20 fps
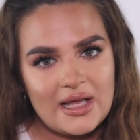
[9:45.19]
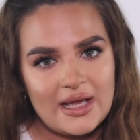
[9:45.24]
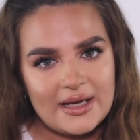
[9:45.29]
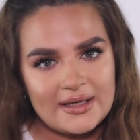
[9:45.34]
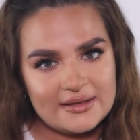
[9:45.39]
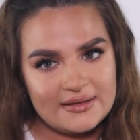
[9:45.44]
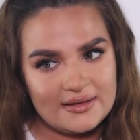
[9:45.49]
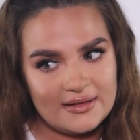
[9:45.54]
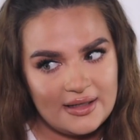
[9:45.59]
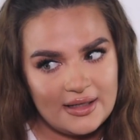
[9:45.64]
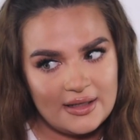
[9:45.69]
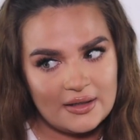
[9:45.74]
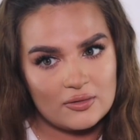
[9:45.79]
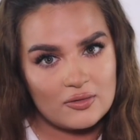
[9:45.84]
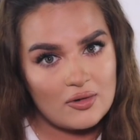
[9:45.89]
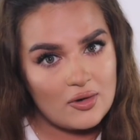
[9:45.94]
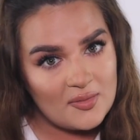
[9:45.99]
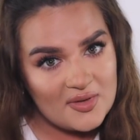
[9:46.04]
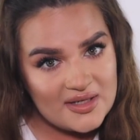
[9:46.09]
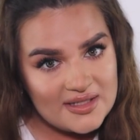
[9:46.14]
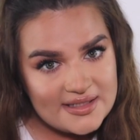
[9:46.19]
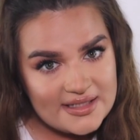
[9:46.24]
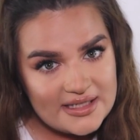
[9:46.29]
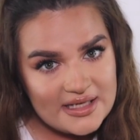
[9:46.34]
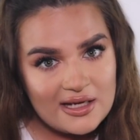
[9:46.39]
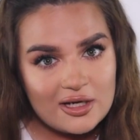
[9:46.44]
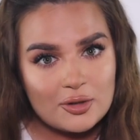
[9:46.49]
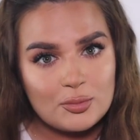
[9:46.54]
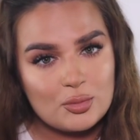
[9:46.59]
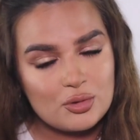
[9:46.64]
like the
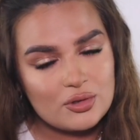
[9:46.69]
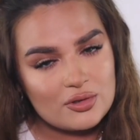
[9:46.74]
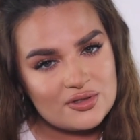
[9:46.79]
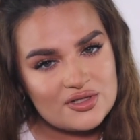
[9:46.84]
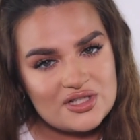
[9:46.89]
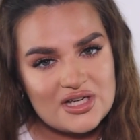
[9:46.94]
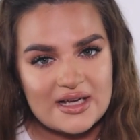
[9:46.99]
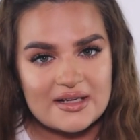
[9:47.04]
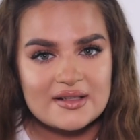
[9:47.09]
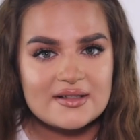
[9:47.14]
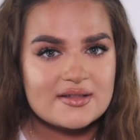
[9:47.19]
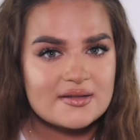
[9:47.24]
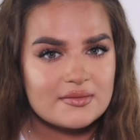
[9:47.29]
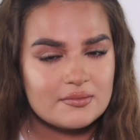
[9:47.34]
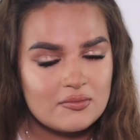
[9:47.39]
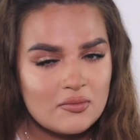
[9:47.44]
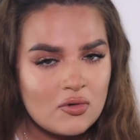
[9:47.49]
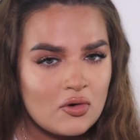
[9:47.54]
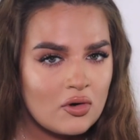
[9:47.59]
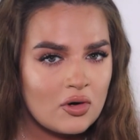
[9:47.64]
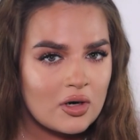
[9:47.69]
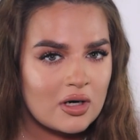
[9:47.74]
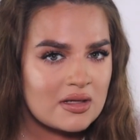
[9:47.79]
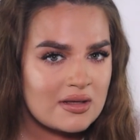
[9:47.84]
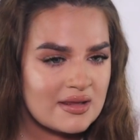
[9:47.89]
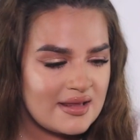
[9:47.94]
Romantique projects more